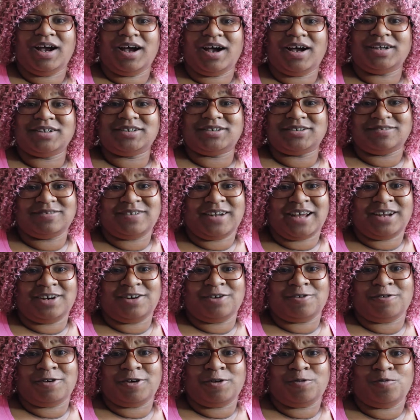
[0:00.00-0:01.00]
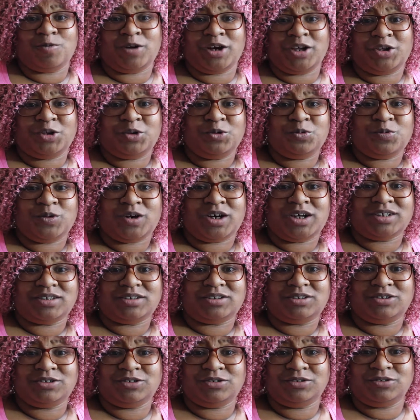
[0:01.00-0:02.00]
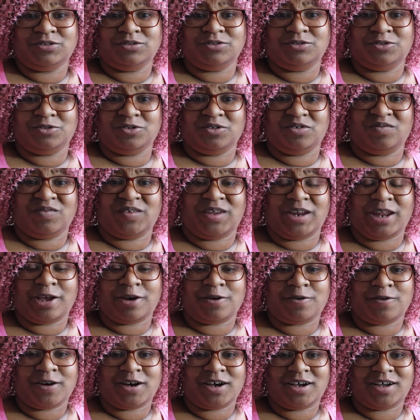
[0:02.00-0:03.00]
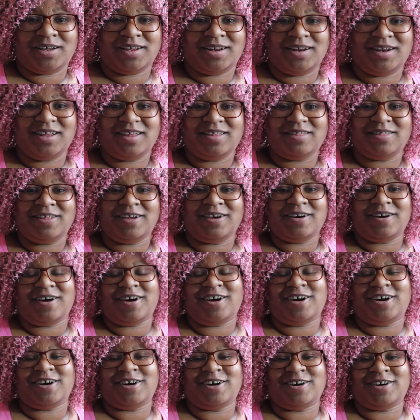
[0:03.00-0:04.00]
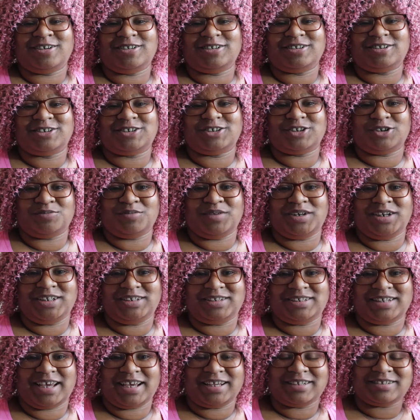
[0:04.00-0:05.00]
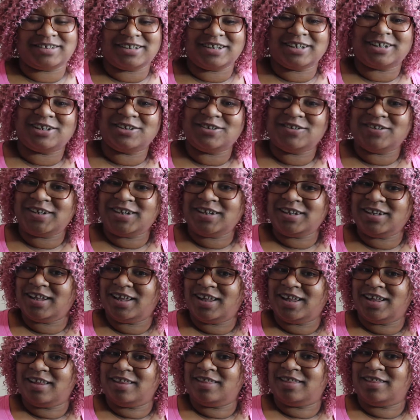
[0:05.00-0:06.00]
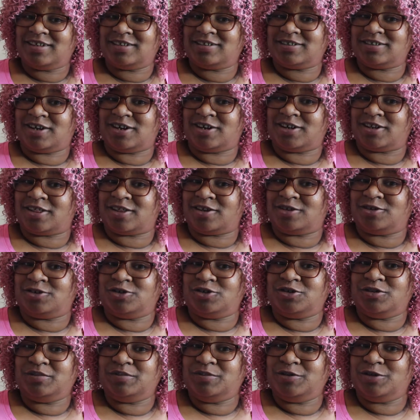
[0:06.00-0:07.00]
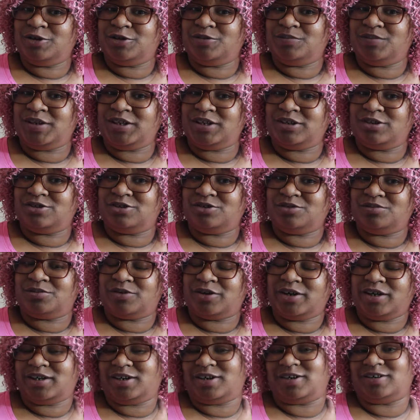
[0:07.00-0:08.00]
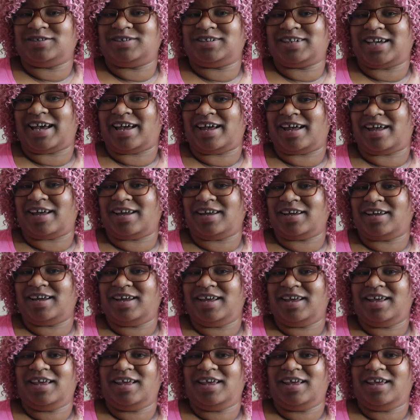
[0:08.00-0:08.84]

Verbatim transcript: Also, not knowing what you want to do a video on. There are so many tags, including this AuthorTube Newbie two point oh tag,